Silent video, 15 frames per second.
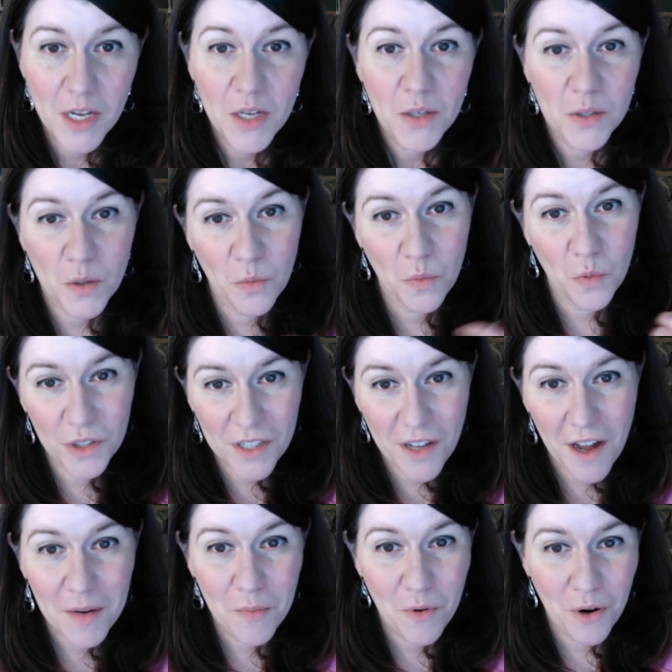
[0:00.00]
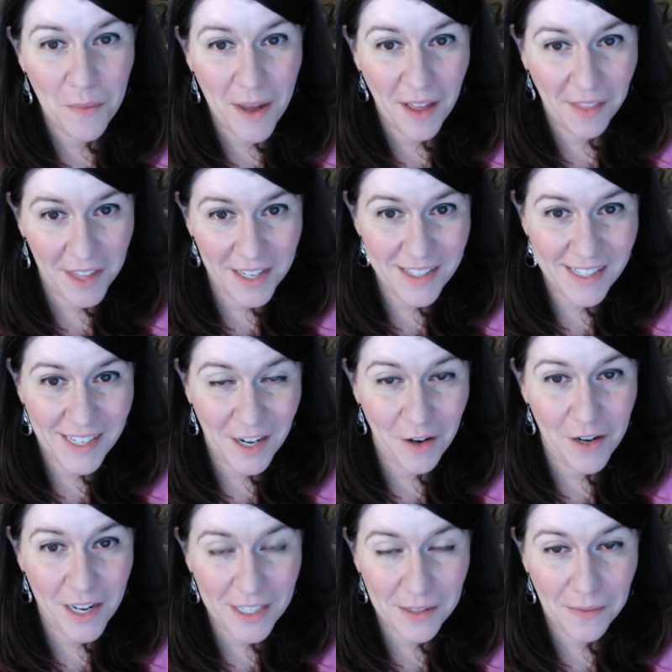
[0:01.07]
So we'll talk more about this in our
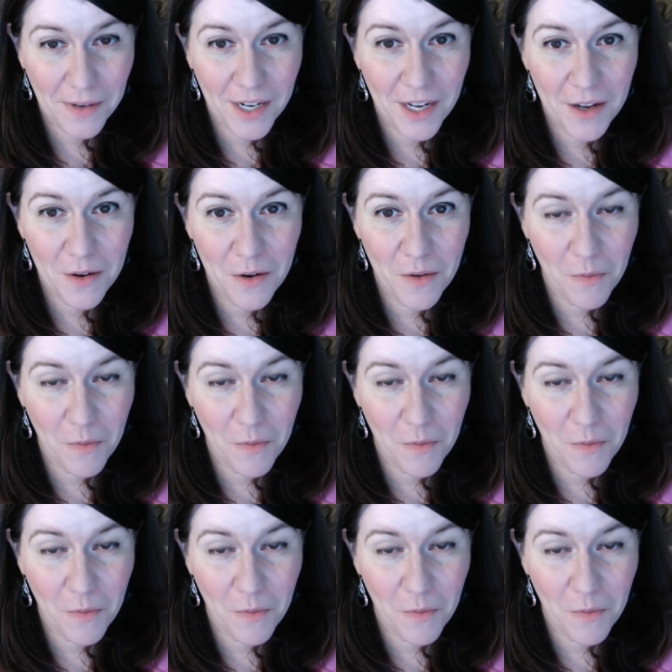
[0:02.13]
next video